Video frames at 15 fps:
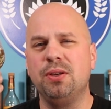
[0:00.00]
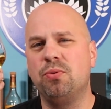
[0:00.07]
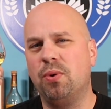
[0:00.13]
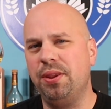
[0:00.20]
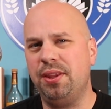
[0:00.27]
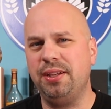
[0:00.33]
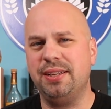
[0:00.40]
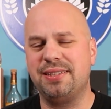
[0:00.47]

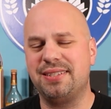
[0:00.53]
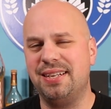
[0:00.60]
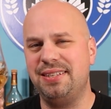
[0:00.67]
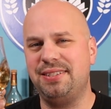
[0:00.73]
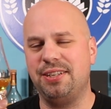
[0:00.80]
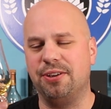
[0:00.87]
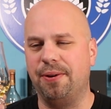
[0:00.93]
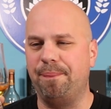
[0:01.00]
One thing that's
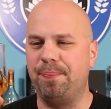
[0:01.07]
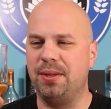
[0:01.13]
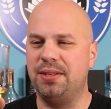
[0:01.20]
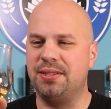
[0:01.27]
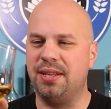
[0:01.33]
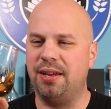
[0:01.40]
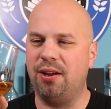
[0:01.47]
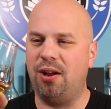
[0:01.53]
nice here
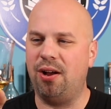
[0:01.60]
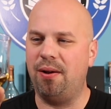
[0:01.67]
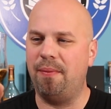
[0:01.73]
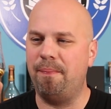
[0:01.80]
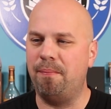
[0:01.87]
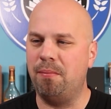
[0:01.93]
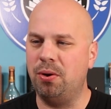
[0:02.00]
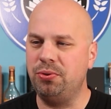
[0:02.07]
is that
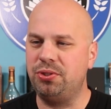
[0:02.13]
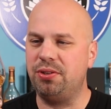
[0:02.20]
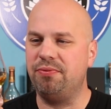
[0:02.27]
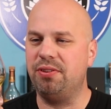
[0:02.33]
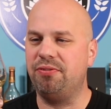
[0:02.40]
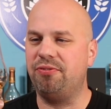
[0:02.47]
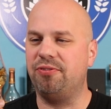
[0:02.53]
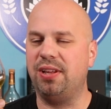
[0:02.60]
most of
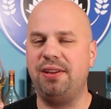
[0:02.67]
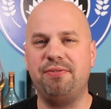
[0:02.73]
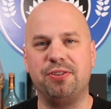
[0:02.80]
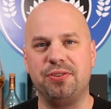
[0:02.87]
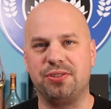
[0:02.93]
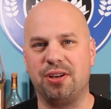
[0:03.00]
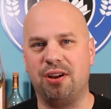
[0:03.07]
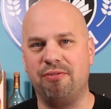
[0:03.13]
the
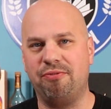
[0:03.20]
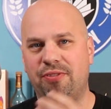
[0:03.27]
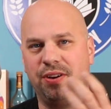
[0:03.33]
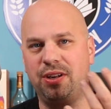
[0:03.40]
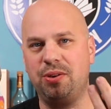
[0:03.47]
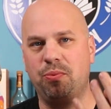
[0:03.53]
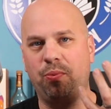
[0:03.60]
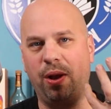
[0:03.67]
flavors are
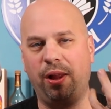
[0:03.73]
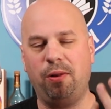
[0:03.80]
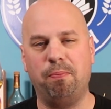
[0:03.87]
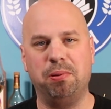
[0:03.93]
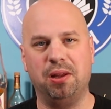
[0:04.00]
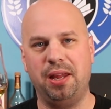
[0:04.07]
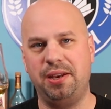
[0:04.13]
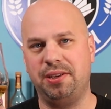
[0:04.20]
very well
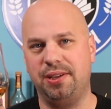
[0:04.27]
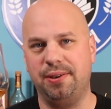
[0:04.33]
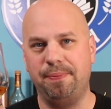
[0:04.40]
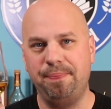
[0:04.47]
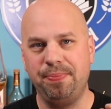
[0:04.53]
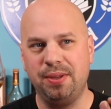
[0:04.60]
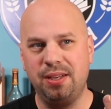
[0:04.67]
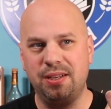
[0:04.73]
blended.
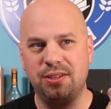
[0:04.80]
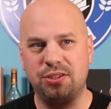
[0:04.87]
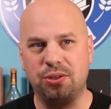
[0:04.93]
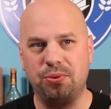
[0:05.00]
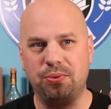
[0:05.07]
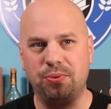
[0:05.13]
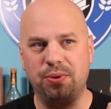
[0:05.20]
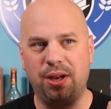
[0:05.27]

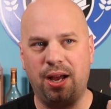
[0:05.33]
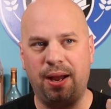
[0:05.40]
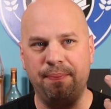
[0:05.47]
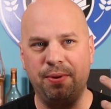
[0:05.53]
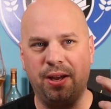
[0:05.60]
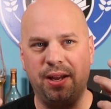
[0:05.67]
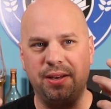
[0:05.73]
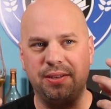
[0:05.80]
So
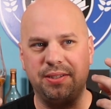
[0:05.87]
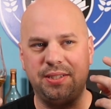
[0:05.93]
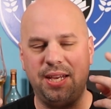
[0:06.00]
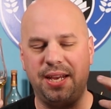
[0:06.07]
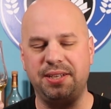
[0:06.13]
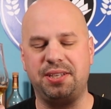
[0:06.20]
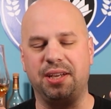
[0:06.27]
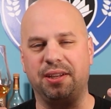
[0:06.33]
I'm not
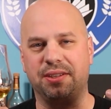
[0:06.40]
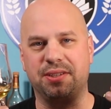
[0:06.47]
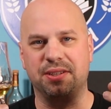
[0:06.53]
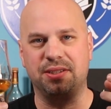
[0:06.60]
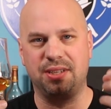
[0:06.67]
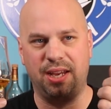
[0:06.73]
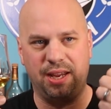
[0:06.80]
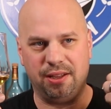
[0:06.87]
tasting this
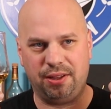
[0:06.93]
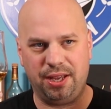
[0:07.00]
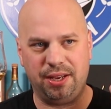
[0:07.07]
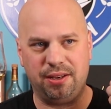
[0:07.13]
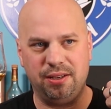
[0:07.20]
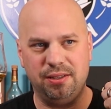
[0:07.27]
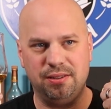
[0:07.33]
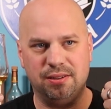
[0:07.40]
and saying
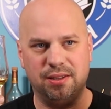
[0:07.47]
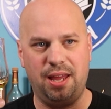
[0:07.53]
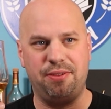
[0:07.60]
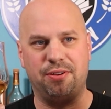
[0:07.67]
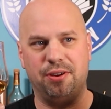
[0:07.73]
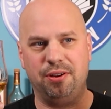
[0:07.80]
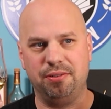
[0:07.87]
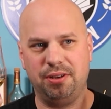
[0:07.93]
like
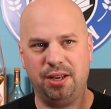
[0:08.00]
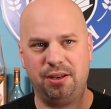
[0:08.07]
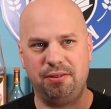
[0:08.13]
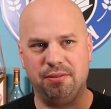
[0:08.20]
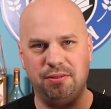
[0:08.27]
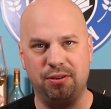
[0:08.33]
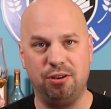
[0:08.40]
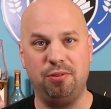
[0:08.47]
leather
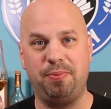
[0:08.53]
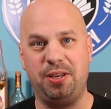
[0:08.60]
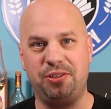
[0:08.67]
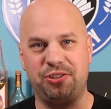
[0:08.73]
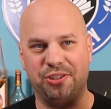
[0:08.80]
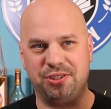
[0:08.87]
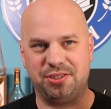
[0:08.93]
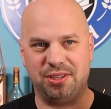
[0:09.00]
and
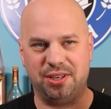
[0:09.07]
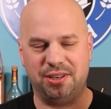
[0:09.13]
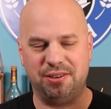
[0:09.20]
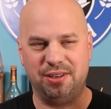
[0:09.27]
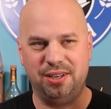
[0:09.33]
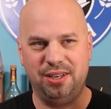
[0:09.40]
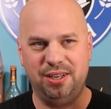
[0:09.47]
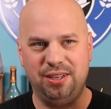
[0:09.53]
herbaceous
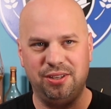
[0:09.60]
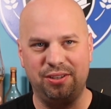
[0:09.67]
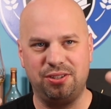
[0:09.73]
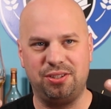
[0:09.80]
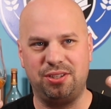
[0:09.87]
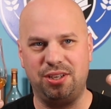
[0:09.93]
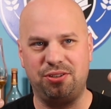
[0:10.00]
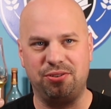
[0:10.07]
and
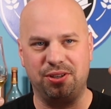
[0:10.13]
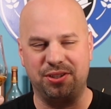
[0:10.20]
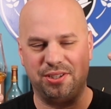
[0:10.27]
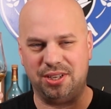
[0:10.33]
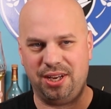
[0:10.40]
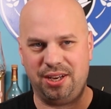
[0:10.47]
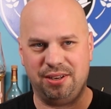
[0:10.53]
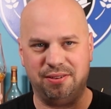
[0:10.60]
citrus
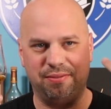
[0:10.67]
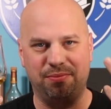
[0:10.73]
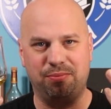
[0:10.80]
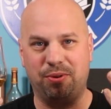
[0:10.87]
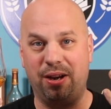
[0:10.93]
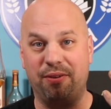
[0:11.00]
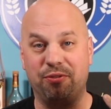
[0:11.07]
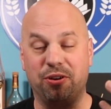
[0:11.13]
and
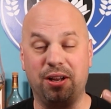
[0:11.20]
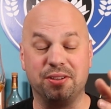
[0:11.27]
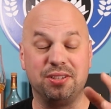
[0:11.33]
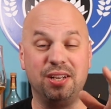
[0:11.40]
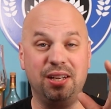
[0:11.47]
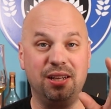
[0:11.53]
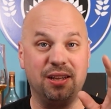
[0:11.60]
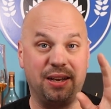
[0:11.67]
whatever else.
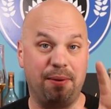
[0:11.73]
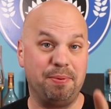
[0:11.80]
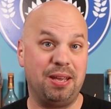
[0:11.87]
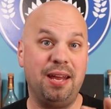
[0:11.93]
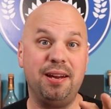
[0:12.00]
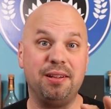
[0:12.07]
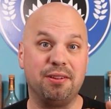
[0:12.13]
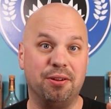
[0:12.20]
Like I'm
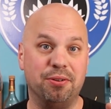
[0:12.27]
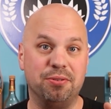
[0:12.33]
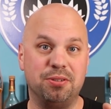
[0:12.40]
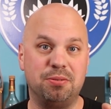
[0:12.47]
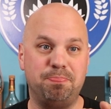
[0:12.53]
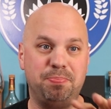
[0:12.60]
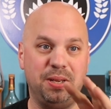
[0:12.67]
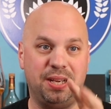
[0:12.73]
getting
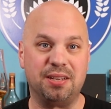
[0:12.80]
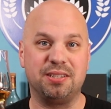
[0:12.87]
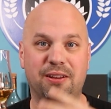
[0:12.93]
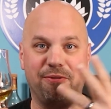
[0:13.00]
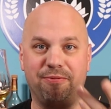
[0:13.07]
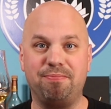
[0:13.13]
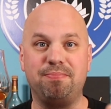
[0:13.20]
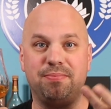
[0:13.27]
those because
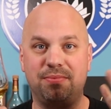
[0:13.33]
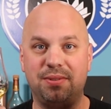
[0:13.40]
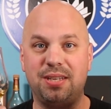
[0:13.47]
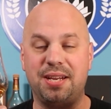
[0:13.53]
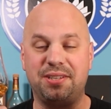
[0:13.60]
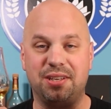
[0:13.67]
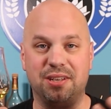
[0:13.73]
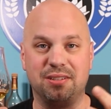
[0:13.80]
I've
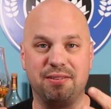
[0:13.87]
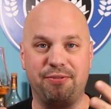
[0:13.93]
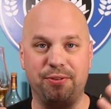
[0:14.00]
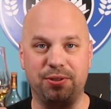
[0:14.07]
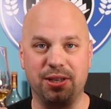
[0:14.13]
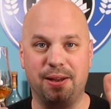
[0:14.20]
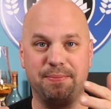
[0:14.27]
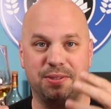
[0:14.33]
tasted this a
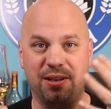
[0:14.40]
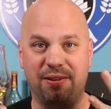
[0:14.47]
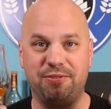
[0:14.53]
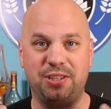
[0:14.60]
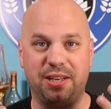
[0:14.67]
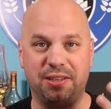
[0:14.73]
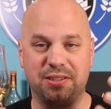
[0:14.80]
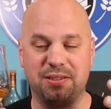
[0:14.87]
few times and I've
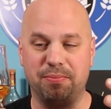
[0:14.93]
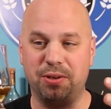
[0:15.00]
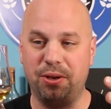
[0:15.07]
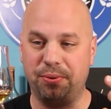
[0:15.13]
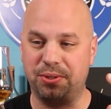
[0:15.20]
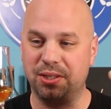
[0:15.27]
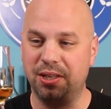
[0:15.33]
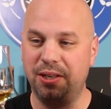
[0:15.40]
taken some
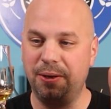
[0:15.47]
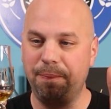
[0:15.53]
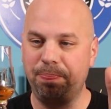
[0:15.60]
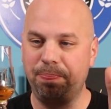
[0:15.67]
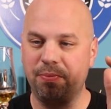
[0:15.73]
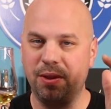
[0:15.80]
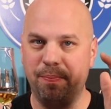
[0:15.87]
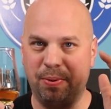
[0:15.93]
notes.
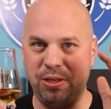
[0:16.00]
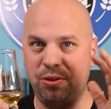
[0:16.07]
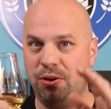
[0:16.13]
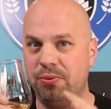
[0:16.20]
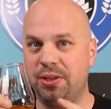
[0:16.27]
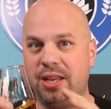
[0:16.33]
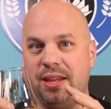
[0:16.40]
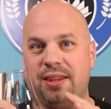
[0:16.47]
But you
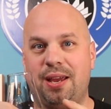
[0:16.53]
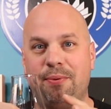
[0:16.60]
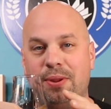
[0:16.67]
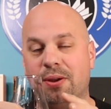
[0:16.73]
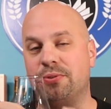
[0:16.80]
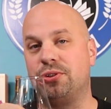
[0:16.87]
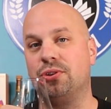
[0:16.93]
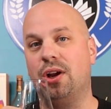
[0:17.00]
don't get that
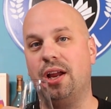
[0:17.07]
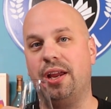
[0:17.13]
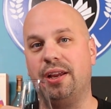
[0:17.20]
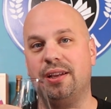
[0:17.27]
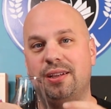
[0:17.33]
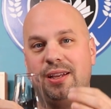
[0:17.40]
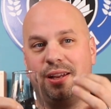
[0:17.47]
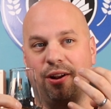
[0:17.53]
without
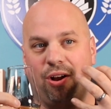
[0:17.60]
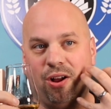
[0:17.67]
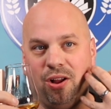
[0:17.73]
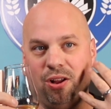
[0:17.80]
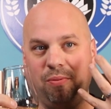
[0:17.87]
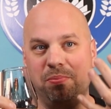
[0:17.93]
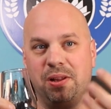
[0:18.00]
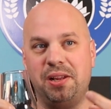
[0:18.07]
trying. It
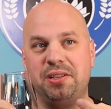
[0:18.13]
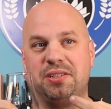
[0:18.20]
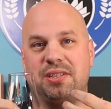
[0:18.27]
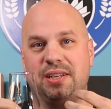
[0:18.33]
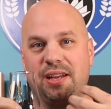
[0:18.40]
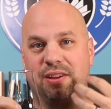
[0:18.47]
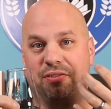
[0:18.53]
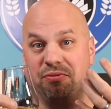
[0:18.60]
all blends
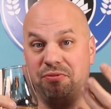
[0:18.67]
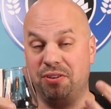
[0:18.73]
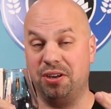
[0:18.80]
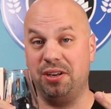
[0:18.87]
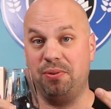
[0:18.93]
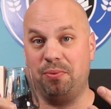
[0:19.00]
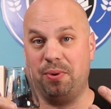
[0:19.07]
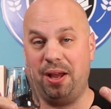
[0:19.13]
together
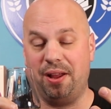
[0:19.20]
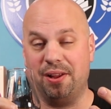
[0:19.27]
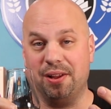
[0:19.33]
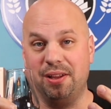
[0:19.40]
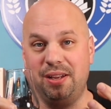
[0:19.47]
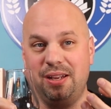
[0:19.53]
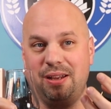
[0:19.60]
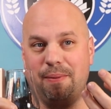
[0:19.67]
very
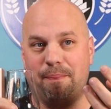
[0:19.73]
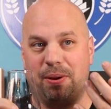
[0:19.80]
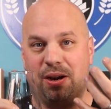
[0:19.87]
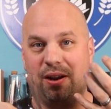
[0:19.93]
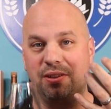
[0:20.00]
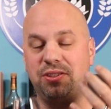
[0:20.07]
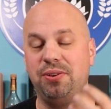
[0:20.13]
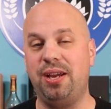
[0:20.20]
well, but it
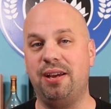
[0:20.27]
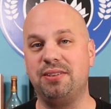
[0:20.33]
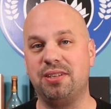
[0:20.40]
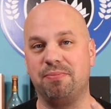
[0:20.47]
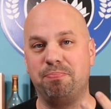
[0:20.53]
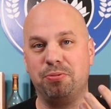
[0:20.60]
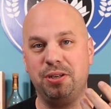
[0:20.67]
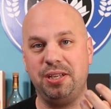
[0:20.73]
also has
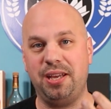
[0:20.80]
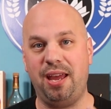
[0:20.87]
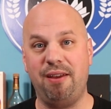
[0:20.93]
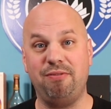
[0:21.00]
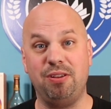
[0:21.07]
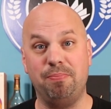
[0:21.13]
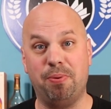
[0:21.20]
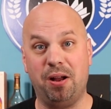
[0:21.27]
a pretty
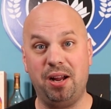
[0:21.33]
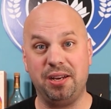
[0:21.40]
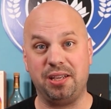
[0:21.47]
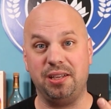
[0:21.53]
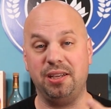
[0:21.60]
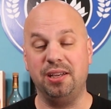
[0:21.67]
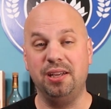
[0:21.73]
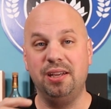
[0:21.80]
heavy
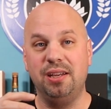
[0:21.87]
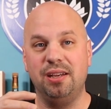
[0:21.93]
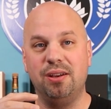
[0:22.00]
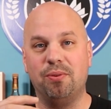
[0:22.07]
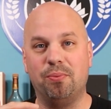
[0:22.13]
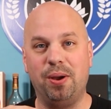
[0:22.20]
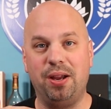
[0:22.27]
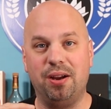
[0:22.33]
body
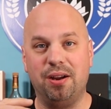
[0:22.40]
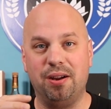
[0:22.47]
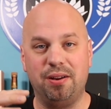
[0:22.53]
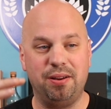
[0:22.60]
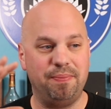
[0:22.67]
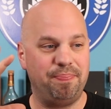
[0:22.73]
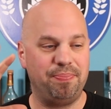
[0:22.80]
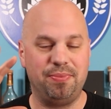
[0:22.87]

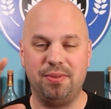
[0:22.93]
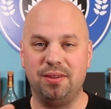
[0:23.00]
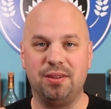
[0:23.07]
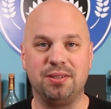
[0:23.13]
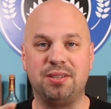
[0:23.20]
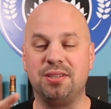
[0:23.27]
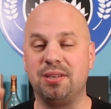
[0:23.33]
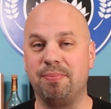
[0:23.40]
where
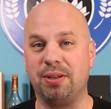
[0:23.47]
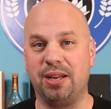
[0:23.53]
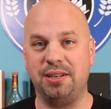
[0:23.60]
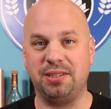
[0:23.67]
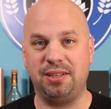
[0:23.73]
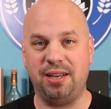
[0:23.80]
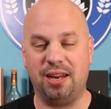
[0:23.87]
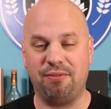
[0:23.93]
this is something I
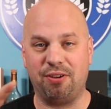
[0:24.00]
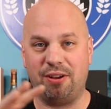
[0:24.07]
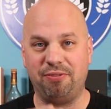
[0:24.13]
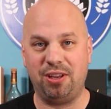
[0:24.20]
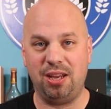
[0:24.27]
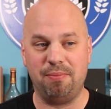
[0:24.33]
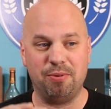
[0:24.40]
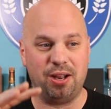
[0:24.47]
did kind of off
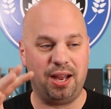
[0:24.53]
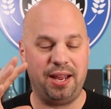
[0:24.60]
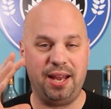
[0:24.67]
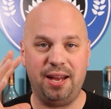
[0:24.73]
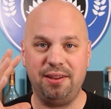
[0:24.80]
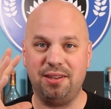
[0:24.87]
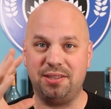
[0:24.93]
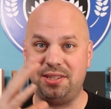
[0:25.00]
camera. I
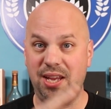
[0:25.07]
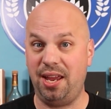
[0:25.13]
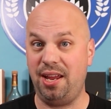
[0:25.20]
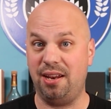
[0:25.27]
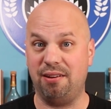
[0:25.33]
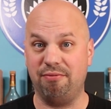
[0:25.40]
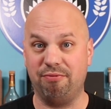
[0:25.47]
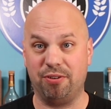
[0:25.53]
had the
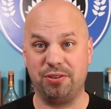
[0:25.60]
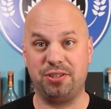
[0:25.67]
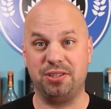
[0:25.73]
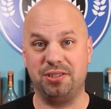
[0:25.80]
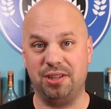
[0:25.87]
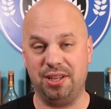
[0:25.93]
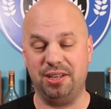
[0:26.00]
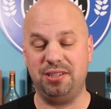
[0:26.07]
ten
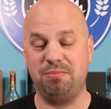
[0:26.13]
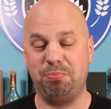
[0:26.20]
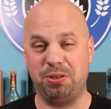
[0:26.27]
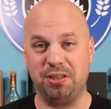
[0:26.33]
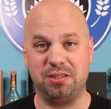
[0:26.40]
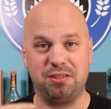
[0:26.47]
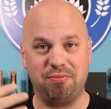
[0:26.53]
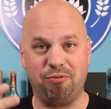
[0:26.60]
versus this
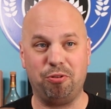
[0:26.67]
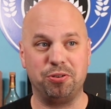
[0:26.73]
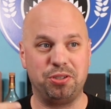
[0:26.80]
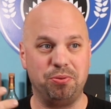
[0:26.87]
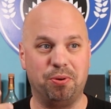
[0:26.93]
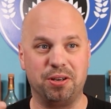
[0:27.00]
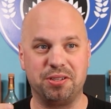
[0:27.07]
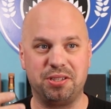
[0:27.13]
because, of course,
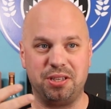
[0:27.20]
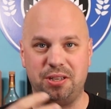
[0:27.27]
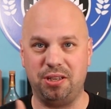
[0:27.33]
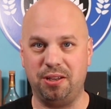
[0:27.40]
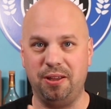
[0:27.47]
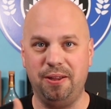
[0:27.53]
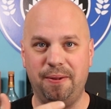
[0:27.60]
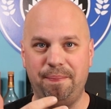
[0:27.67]
you want to
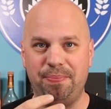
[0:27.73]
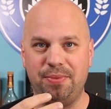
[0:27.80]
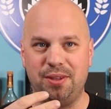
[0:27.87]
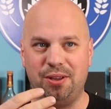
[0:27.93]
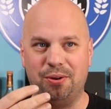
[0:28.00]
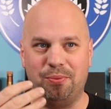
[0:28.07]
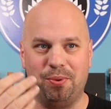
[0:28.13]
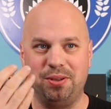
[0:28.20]
see,
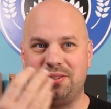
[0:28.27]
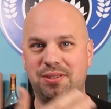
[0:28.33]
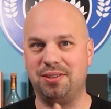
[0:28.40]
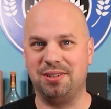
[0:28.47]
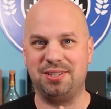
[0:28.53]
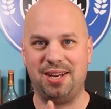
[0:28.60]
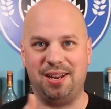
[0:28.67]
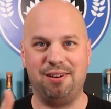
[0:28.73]
you know, what's
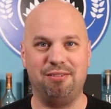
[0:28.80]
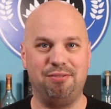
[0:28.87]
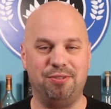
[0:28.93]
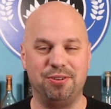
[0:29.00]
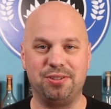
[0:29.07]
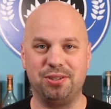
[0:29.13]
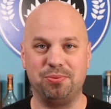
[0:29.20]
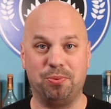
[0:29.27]
the standard
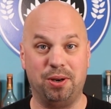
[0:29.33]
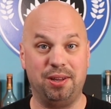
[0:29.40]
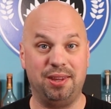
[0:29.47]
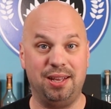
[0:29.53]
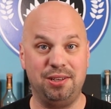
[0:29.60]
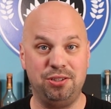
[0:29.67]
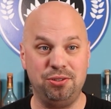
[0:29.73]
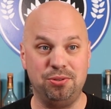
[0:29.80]
versus what did
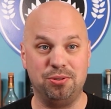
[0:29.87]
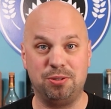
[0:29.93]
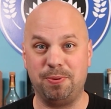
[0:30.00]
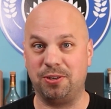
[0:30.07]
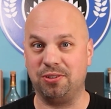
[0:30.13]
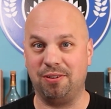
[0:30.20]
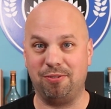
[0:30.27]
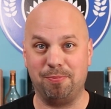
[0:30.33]
they do,
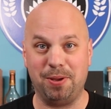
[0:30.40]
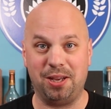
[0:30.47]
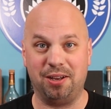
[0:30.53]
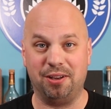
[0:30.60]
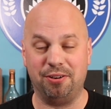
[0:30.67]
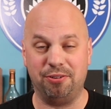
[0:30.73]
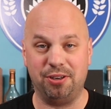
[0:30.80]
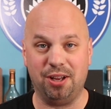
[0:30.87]
especially if you're paying
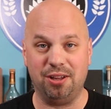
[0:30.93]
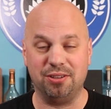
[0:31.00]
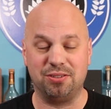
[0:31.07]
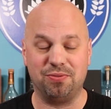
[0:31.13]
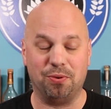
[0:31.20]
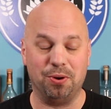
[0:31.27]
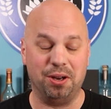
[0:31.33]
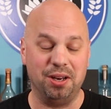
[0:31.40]
one hundred dollars
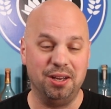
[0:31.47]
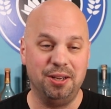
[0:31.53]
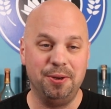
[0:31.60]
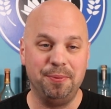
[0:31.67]
for it.